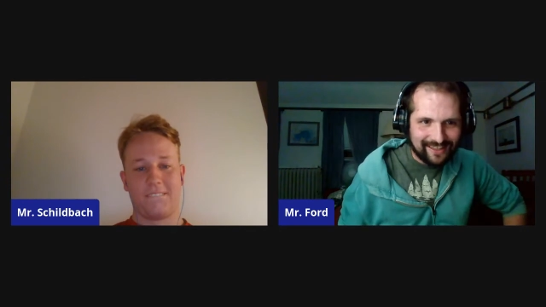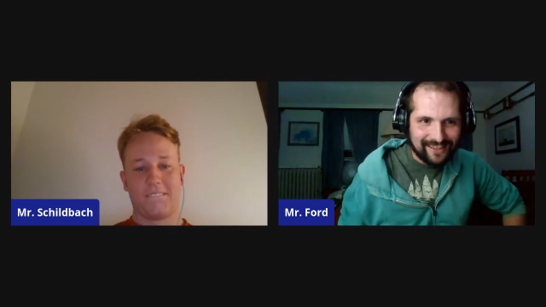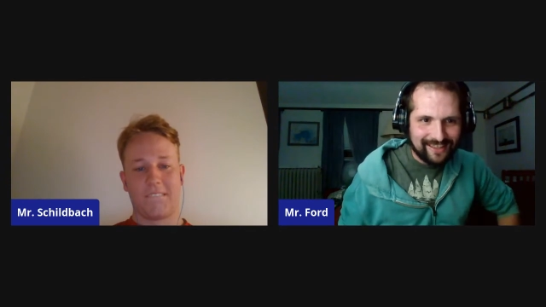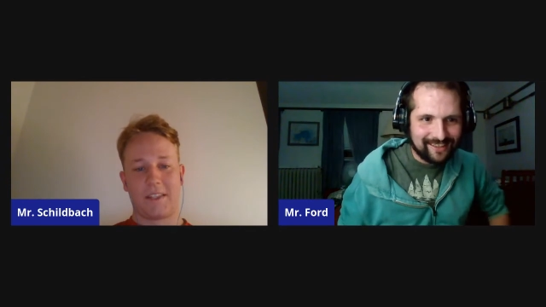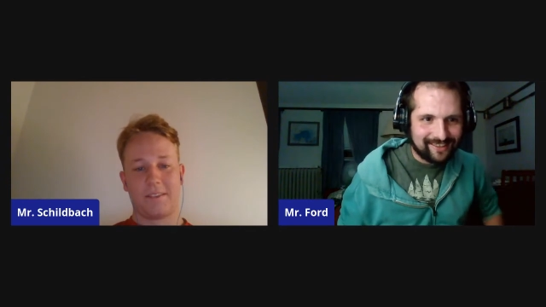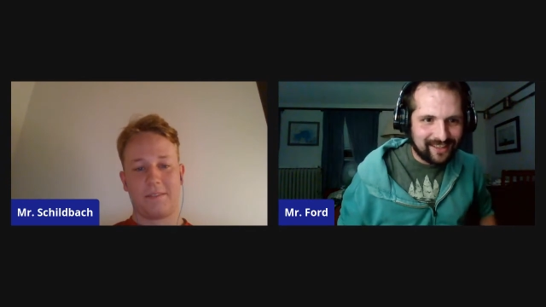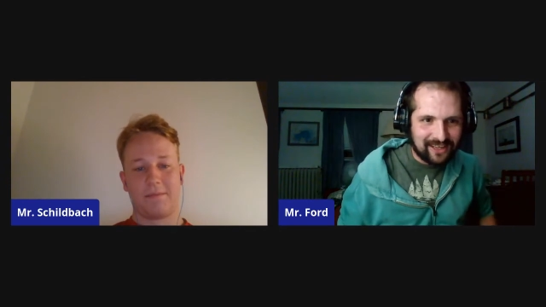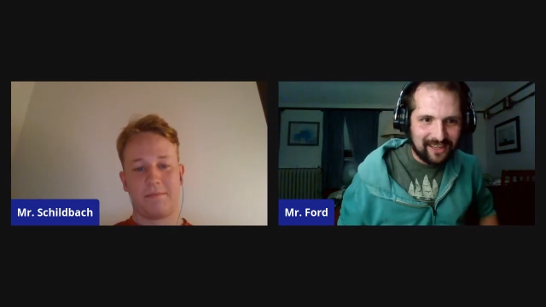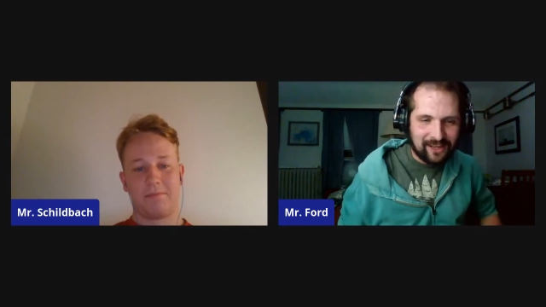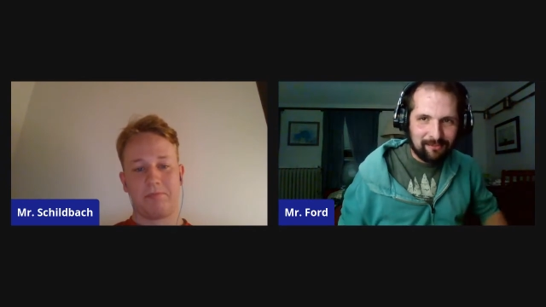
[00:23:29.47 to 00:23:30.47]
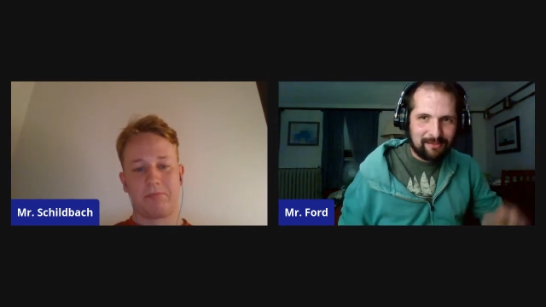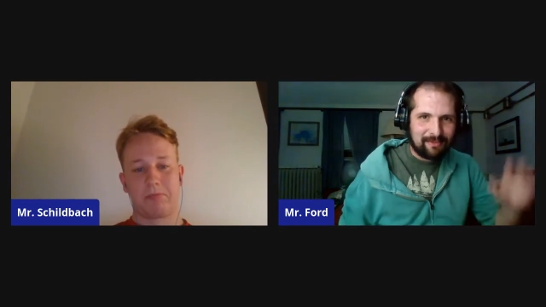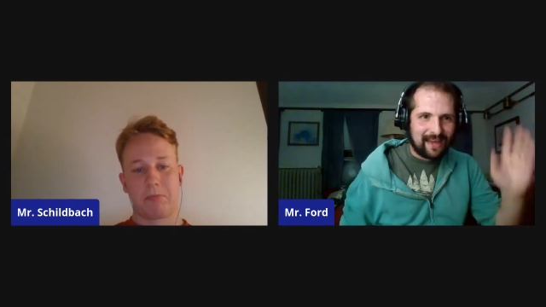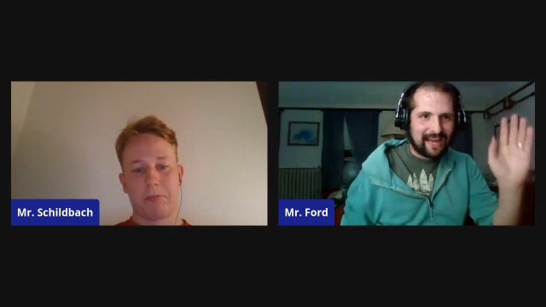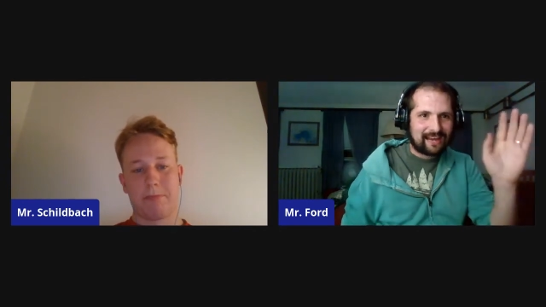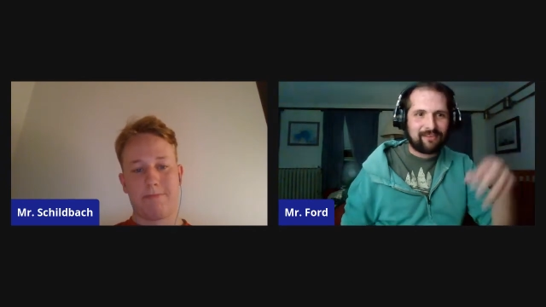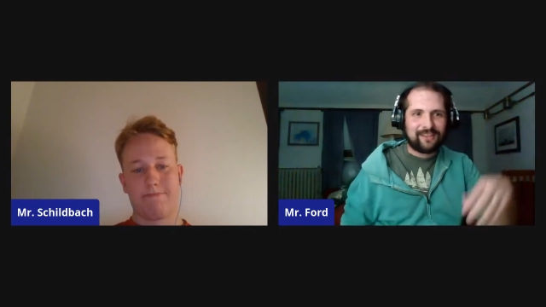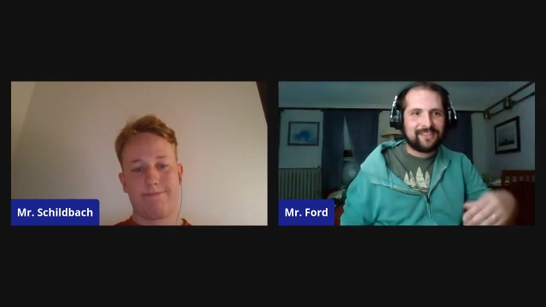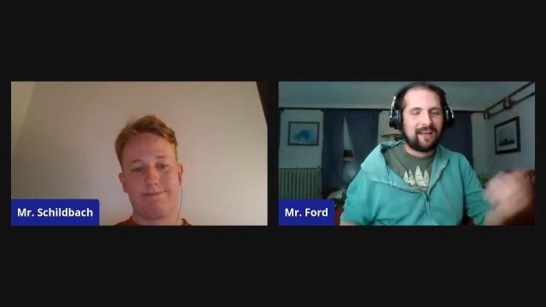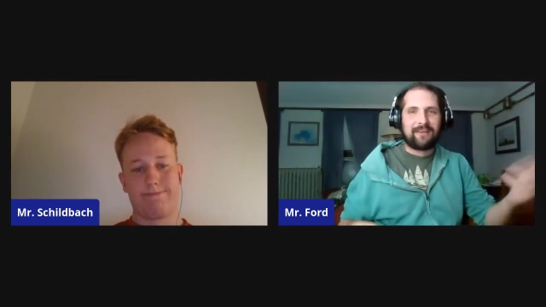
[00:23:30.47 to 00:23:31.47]
Speaker 1: He's good. He'll be back eventually. They
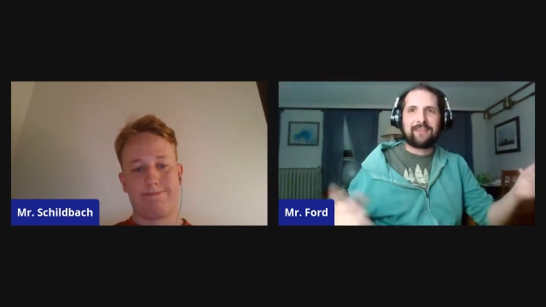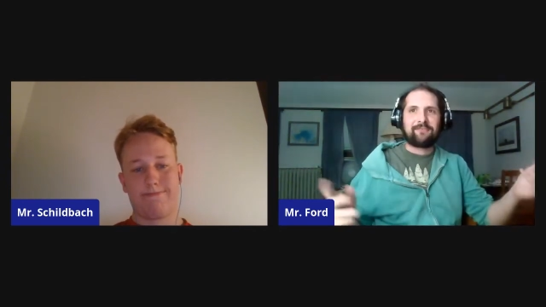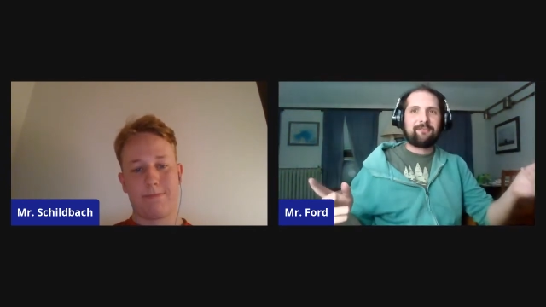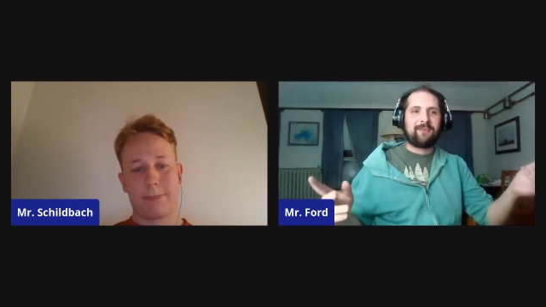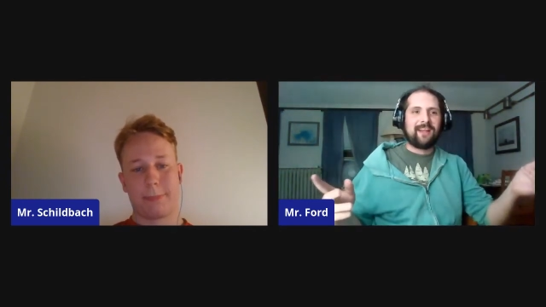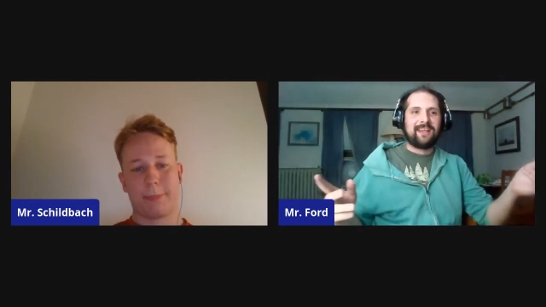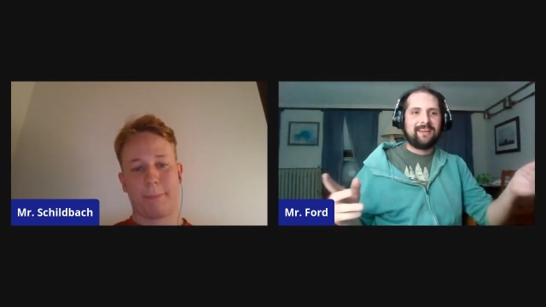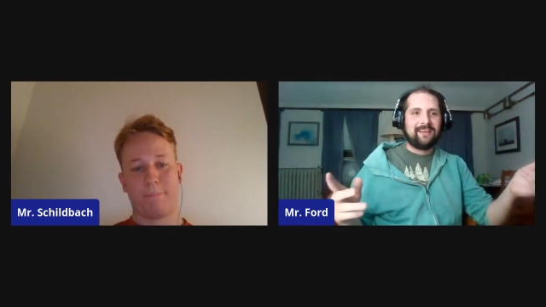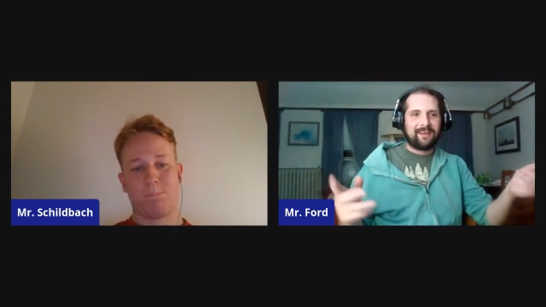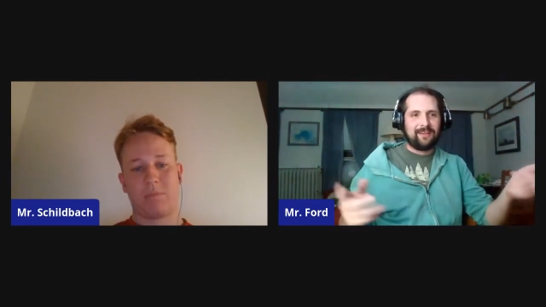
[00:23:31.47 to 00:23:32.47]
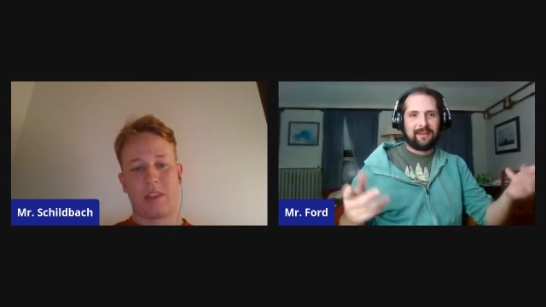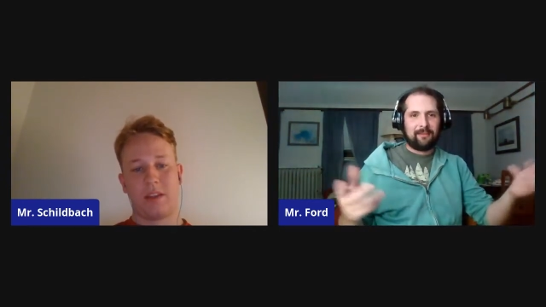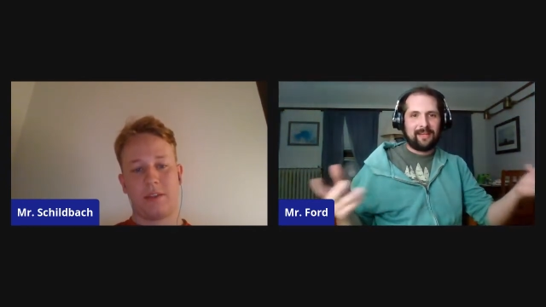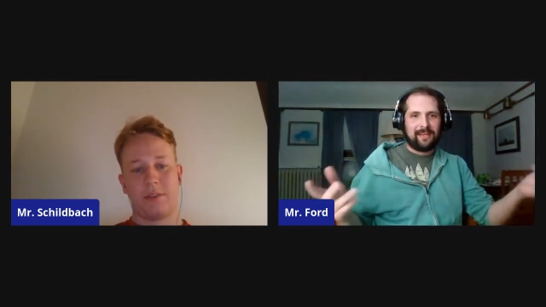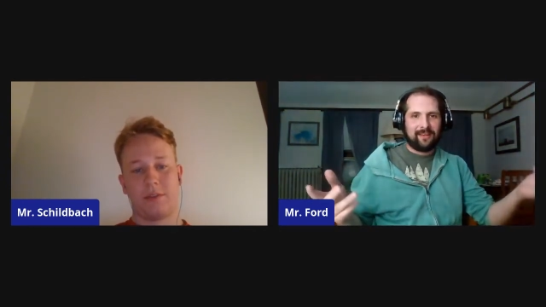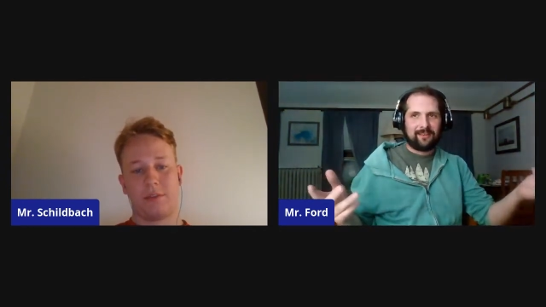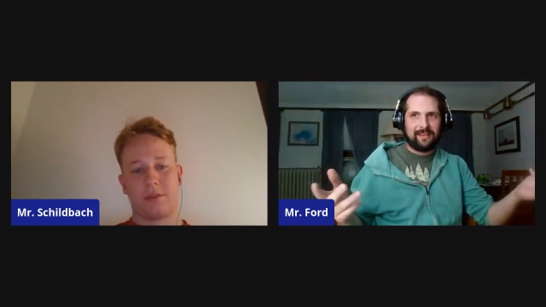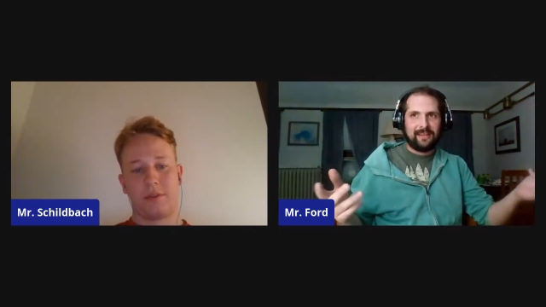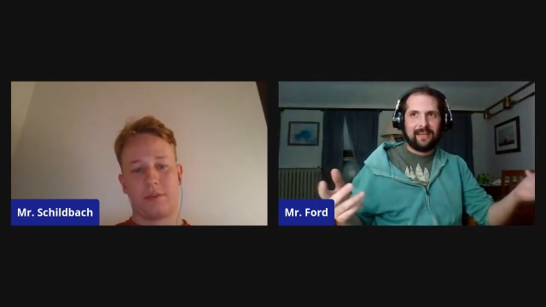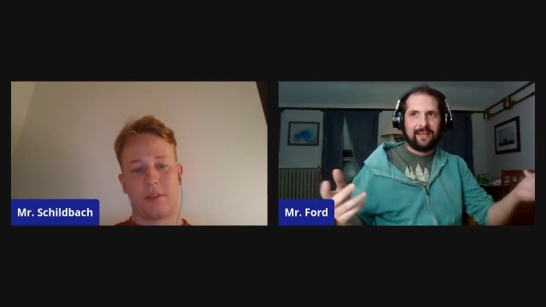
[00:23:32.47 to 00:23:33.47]
never ask for money because, I mean, he doesn't
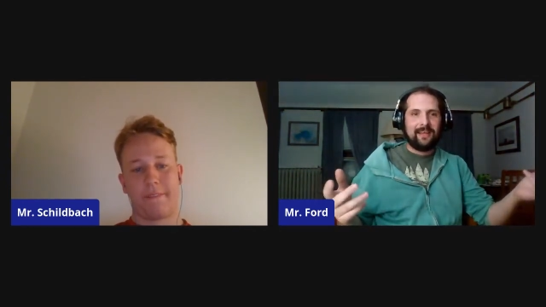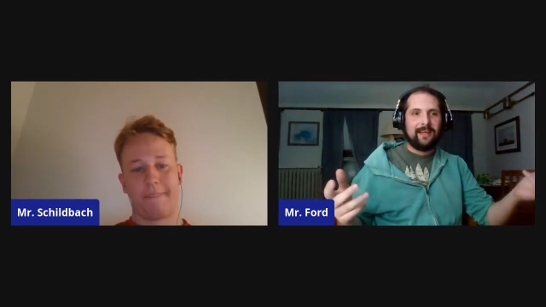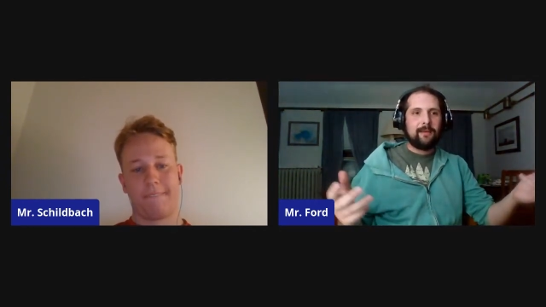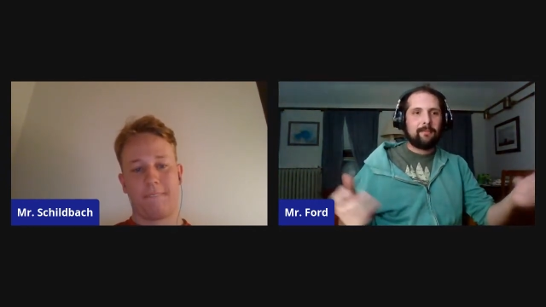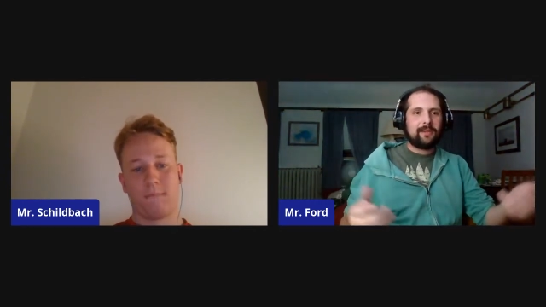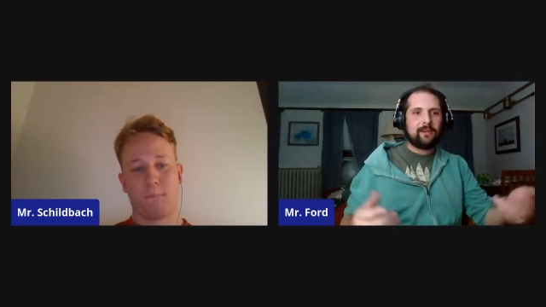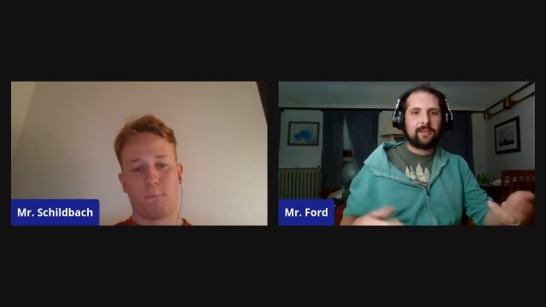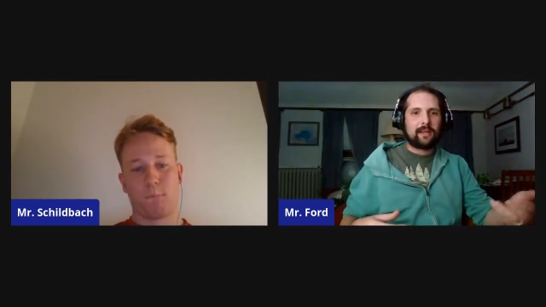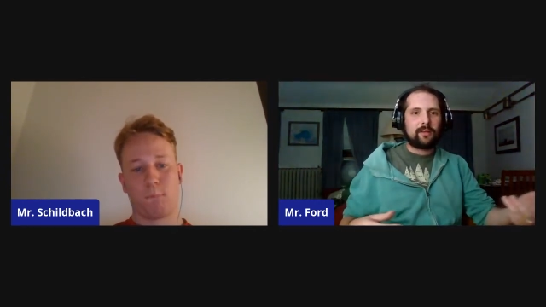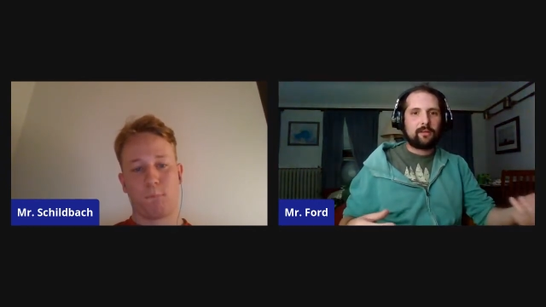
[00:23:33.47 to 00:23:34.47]
need it. But there's like,